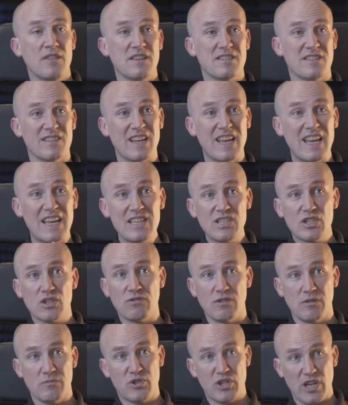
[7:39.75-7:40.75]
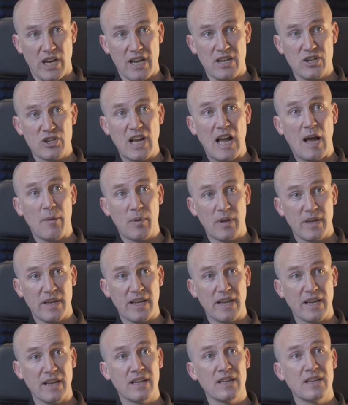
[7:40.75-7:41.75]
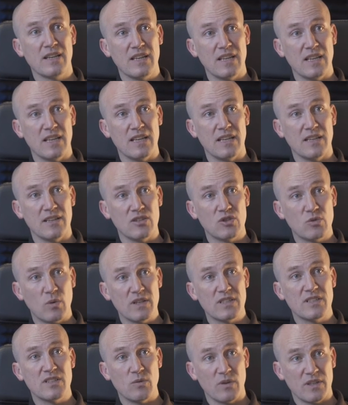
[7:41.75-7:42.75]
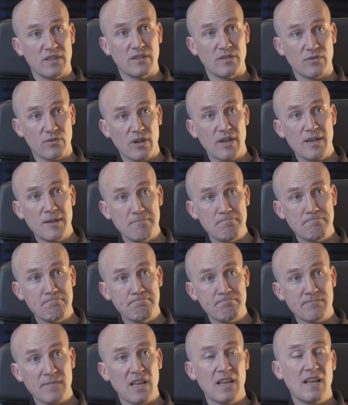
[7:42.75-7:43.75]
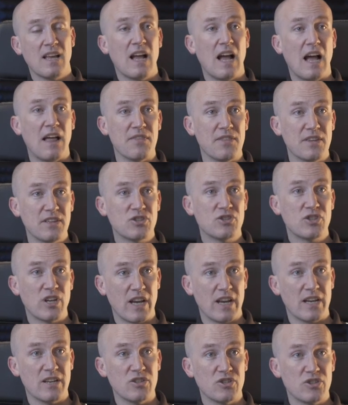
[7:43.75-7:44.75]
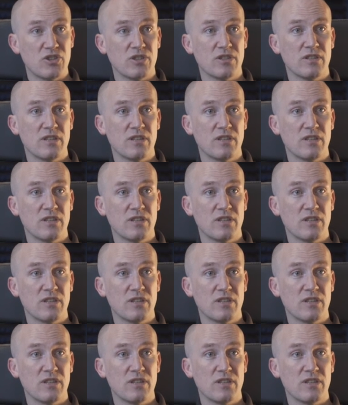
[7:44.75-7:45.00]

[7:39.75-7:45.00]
There's an interim change happening in 2023, and this change